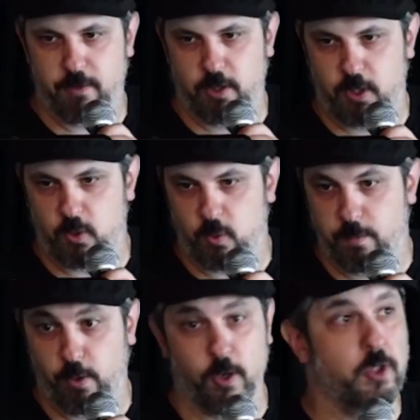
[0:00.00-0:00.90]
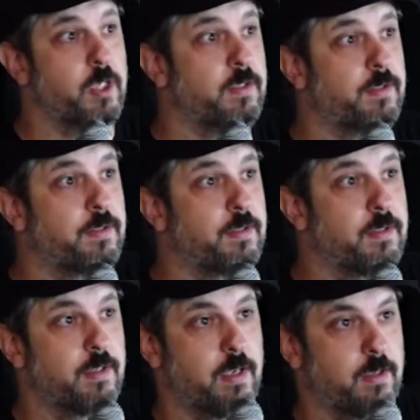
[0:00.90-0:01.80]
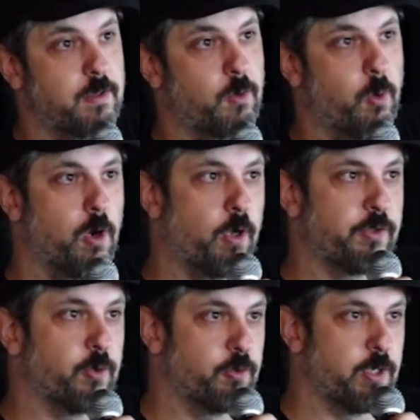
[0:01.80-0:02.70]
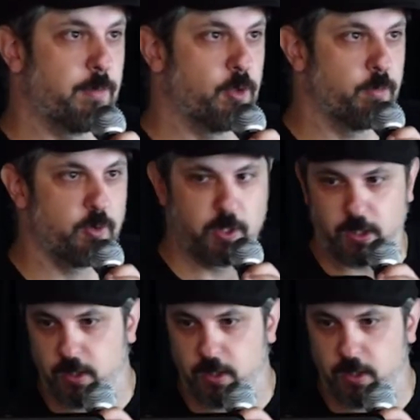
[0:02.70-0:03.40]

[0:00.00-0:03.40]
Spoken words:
you purchase or also stream your music.